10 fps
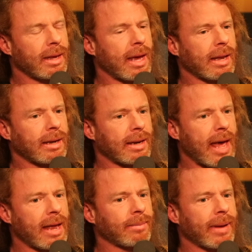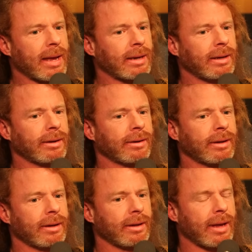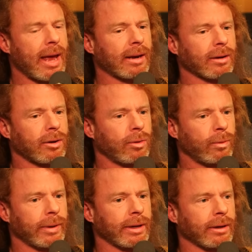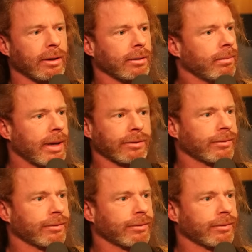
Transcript: Yeah, non-binary and queer,